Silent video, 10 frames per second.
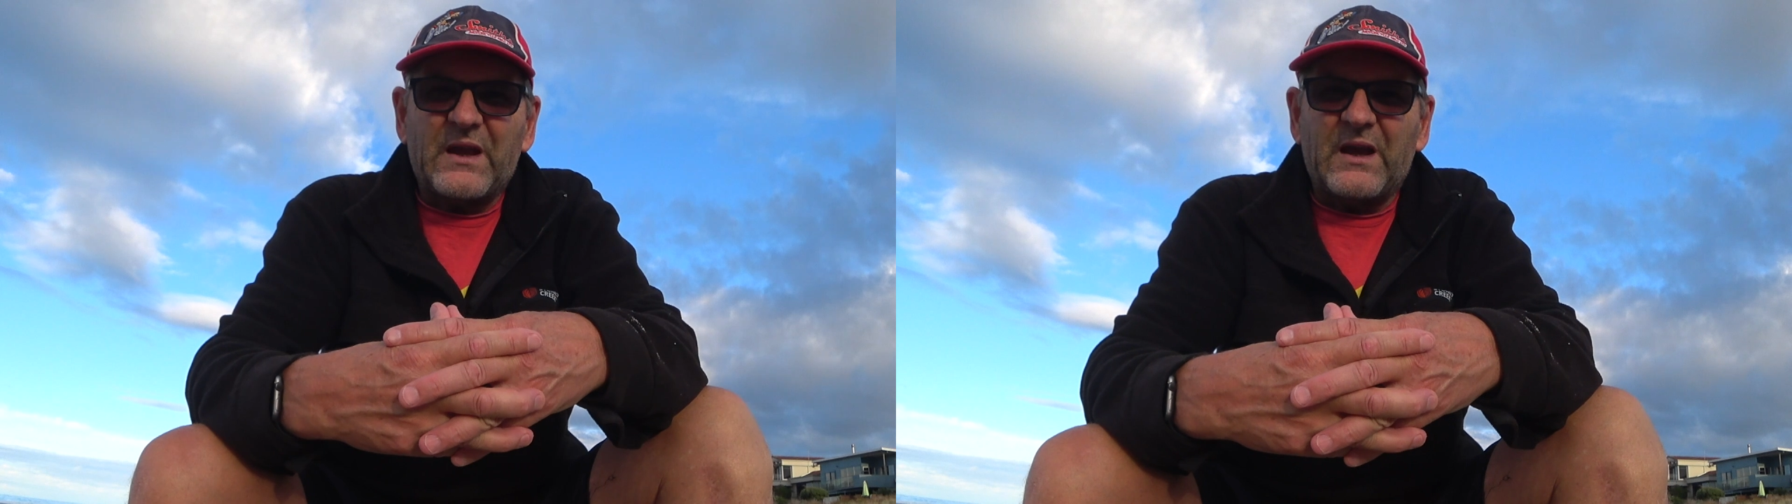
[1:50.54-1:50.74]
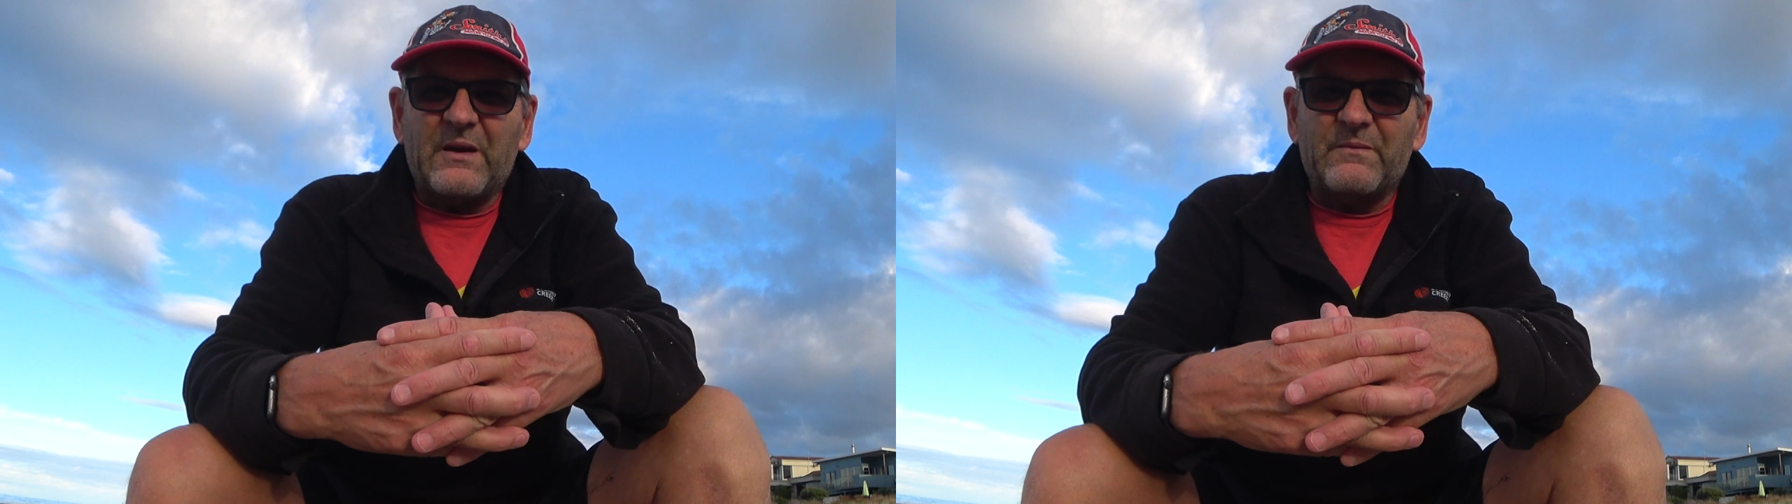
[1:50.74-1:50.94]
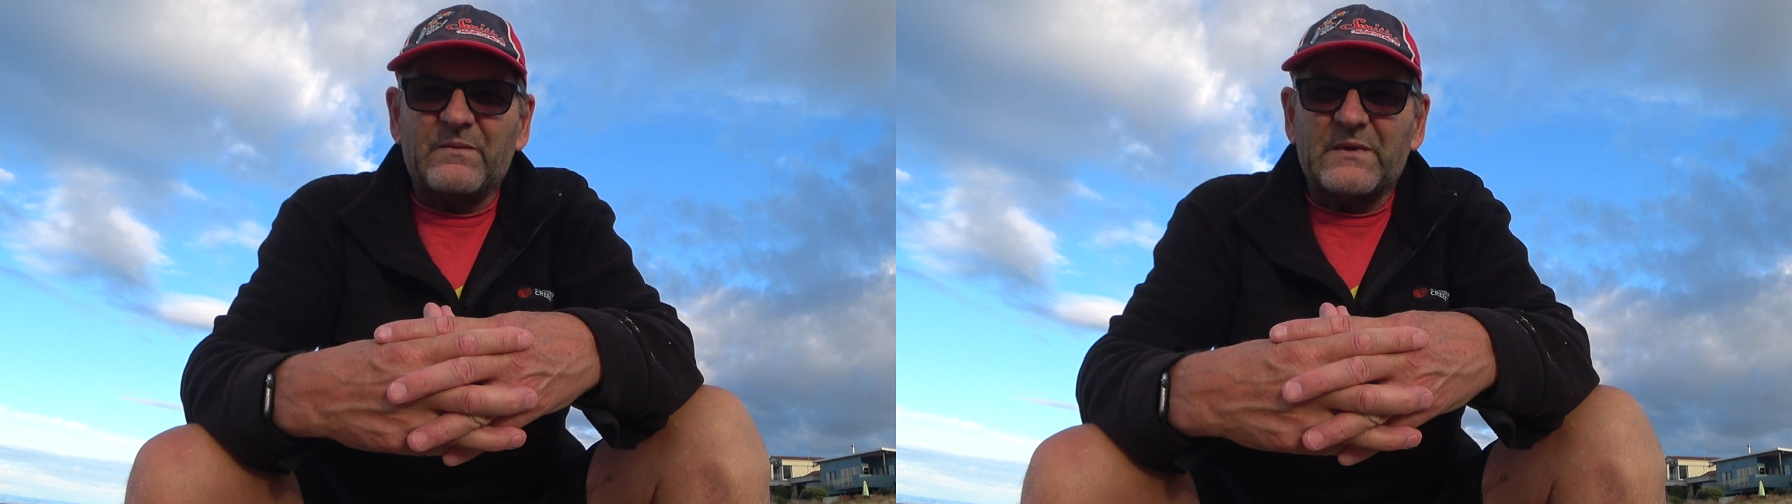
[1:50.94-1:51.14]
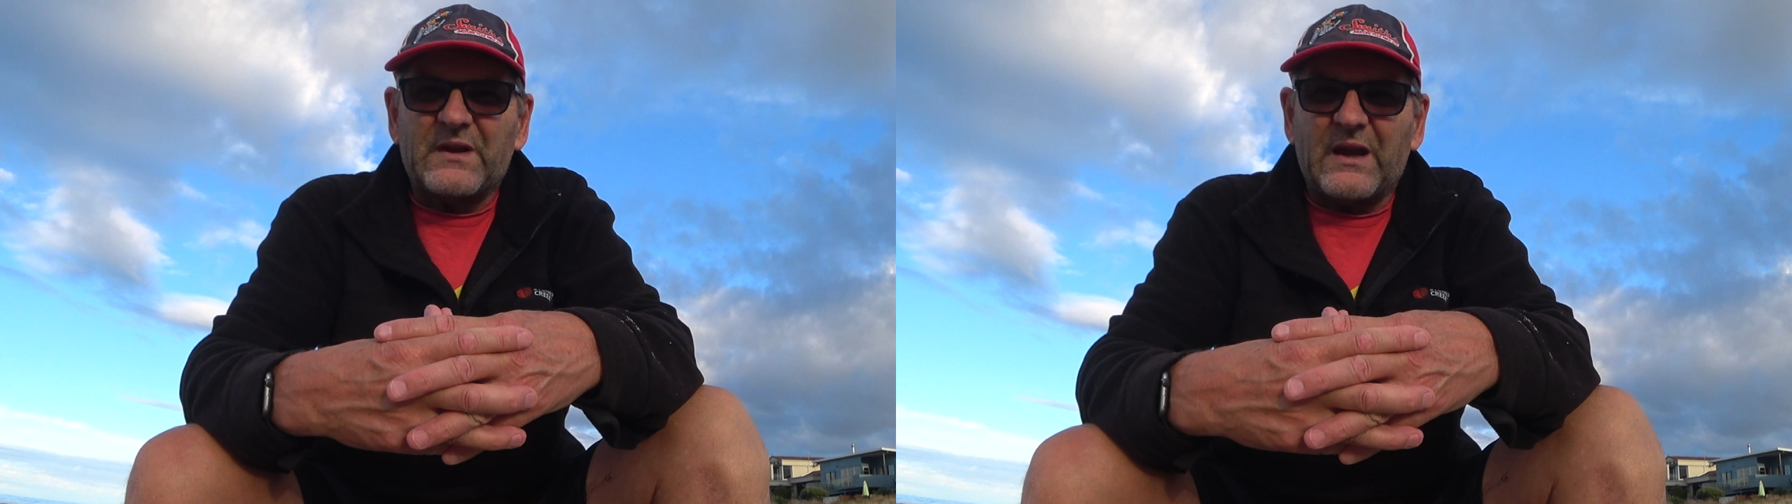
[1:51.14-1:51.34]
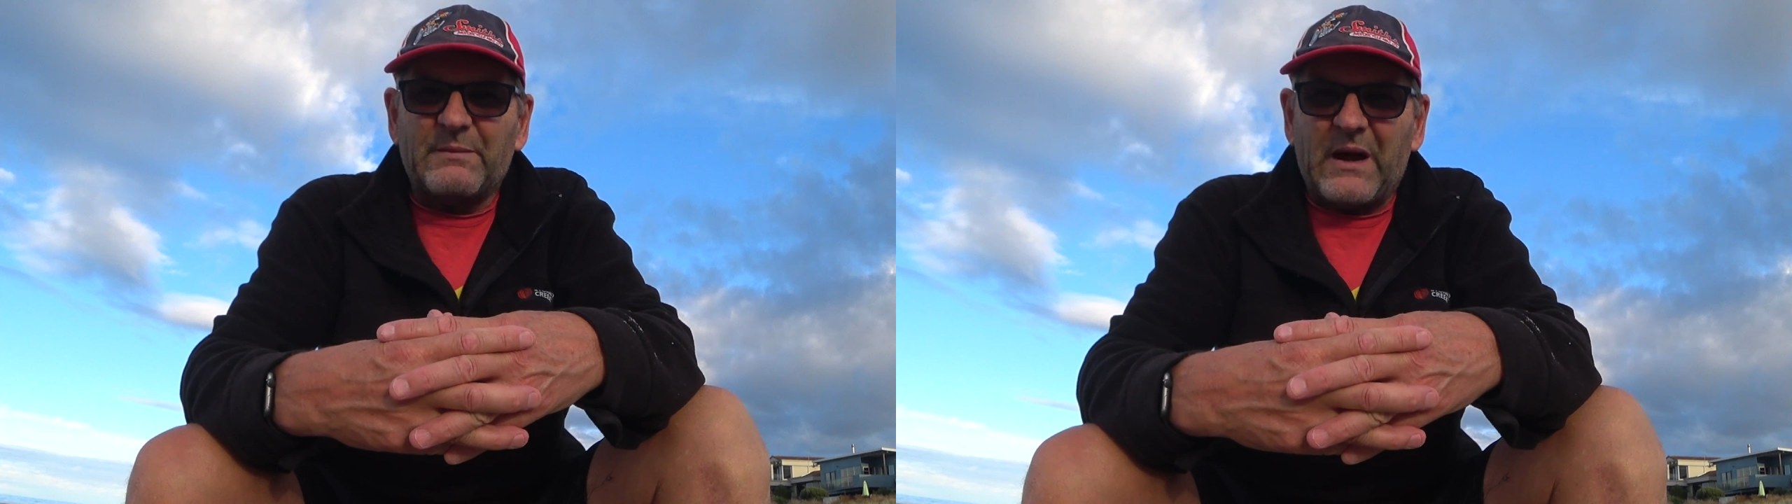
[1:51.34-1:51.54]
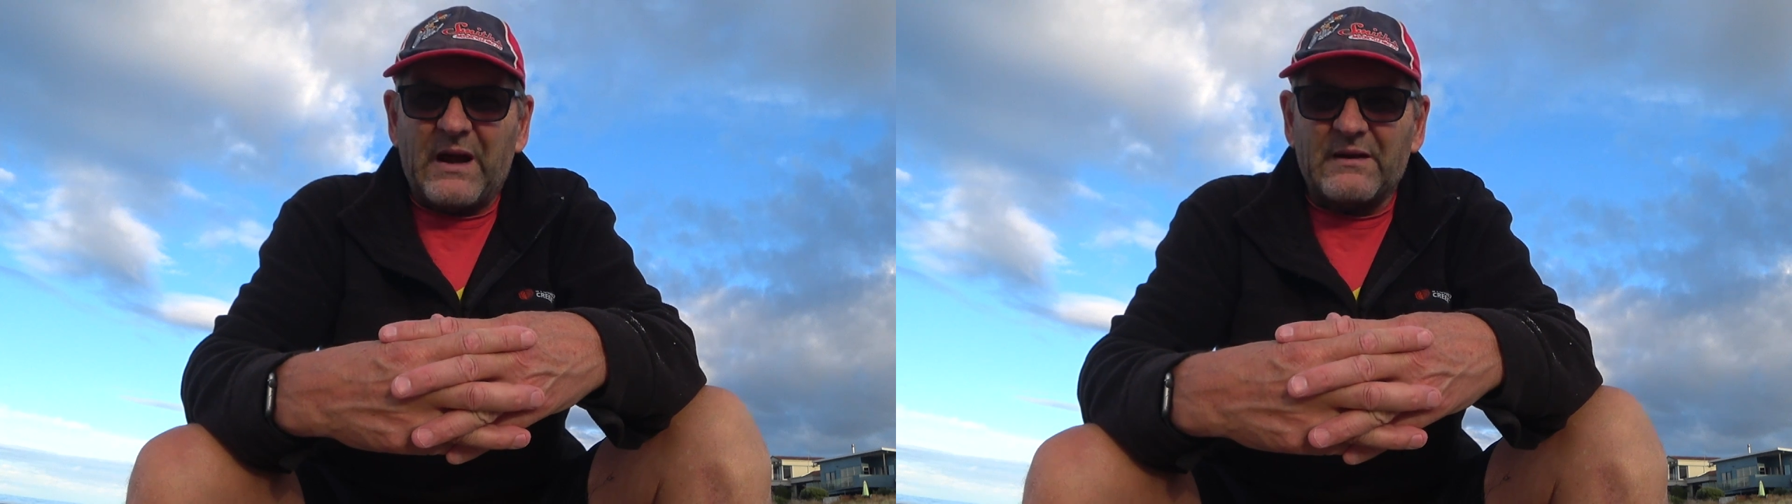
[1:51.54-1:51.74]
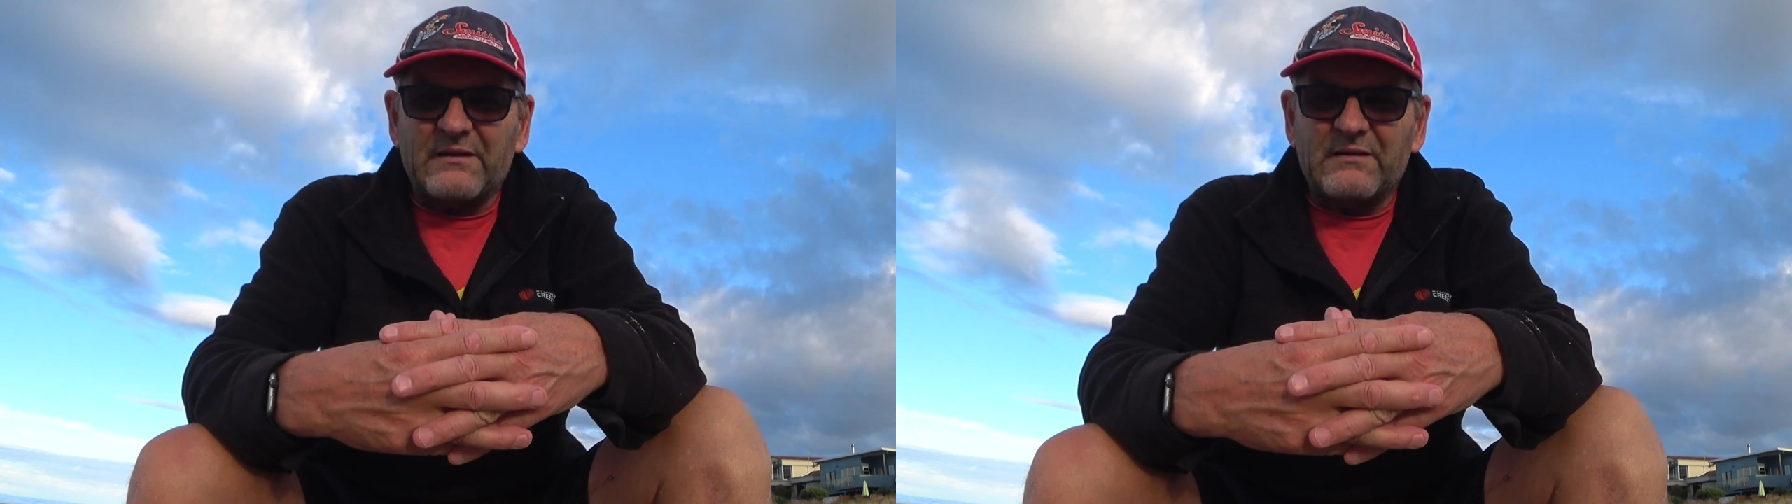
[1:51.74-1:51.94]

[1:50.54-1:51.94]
um, take part